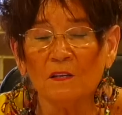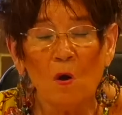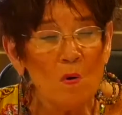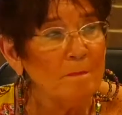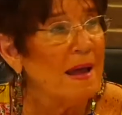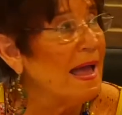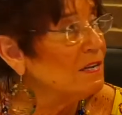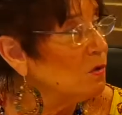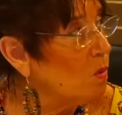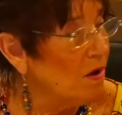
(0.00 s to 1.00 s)
Going
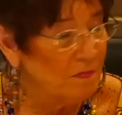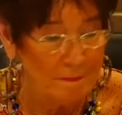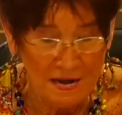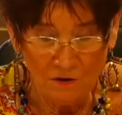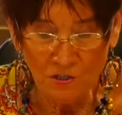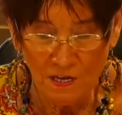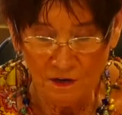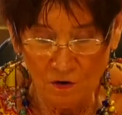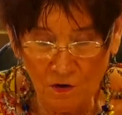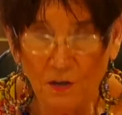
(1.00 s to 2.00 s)
back to what the mayor said
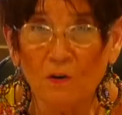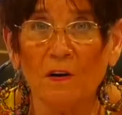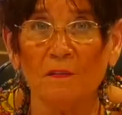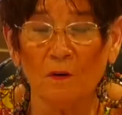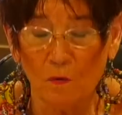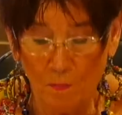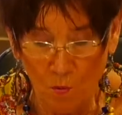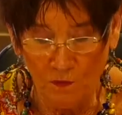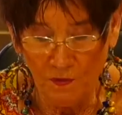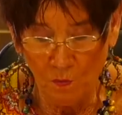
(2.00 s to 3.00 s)
earlier in the
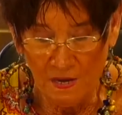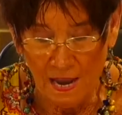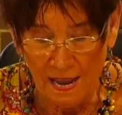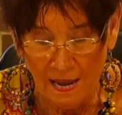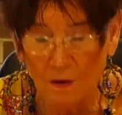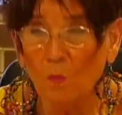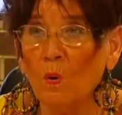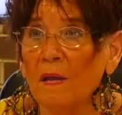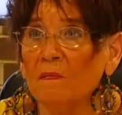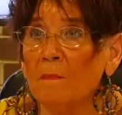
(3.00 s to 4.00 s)
report that we had,
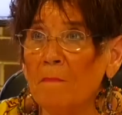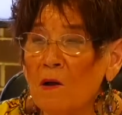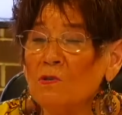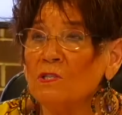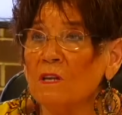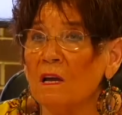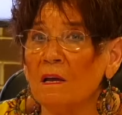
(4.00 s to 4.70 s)
the most